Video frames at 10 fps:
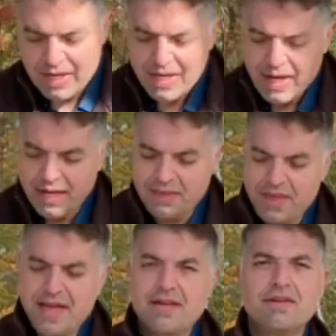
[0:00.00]
And
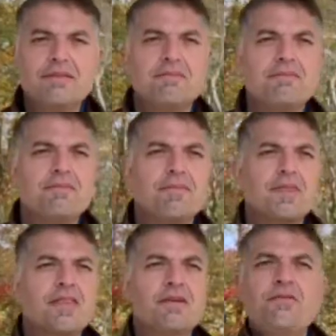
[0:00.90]
then
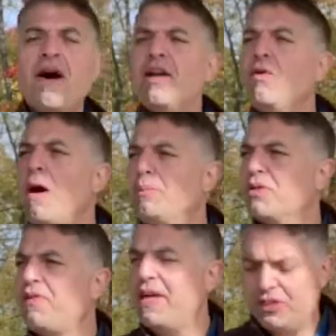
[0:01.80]
the final
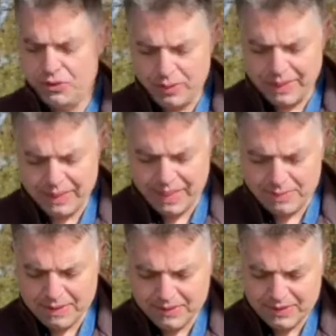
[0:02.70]
observation with the
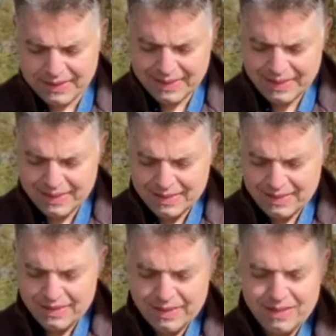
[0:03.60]
demons,
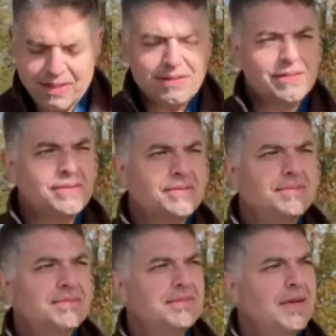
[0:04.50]
and this is
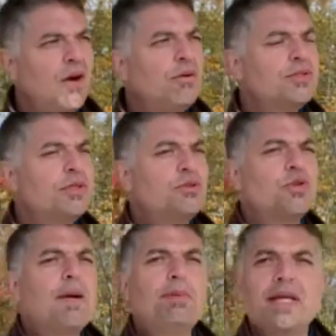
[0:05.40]
also
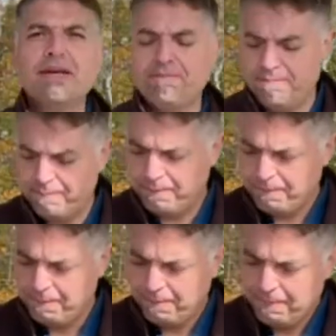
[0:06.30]
troubling,
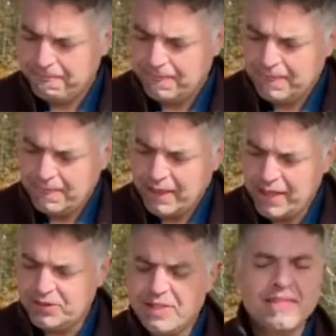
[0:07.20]

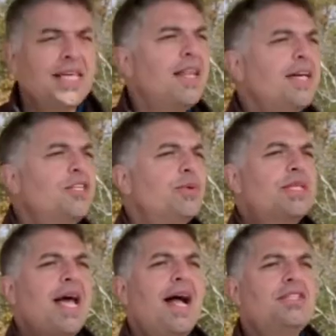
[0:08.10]
is that they like to
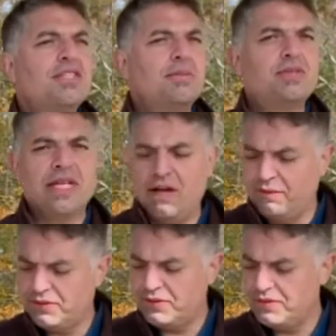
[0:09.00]
attach
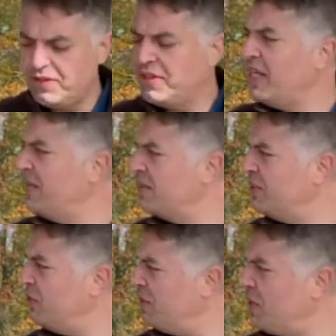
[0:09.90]
themselves to things.
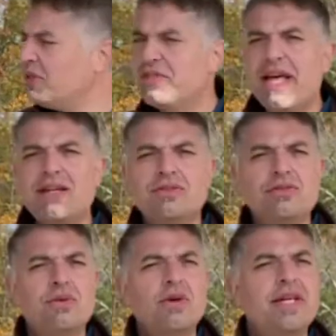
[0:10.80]
Did you notice that in the
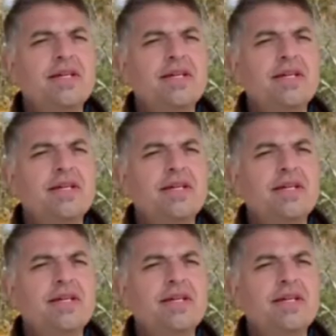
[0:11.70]
story?